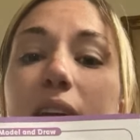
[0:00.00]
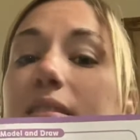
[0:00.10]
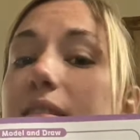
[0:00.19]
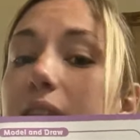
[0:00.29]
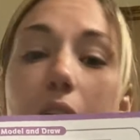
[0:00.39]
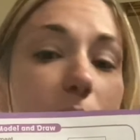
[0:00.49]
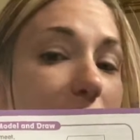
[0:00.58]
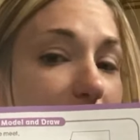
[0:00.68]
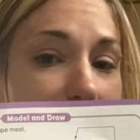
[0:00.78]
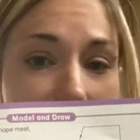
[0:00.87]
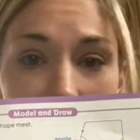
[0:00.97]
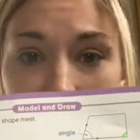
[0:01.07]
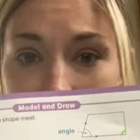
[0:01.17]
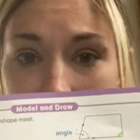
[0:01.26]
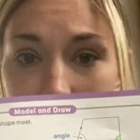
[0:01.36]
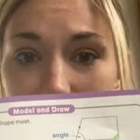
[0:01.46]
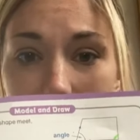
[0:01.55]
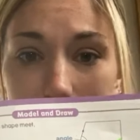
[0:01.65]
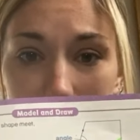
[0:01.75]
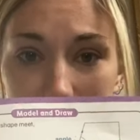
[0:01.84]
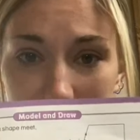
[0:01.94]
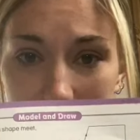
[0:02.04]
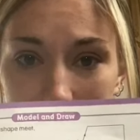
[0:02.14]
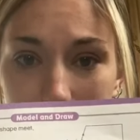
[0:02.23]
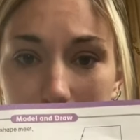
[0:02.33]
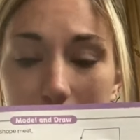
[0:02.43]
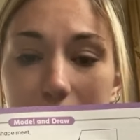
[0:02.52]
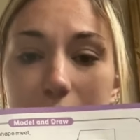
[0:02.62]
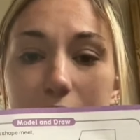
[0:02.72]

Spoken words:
does not mean that it's not the same type of shape, okay?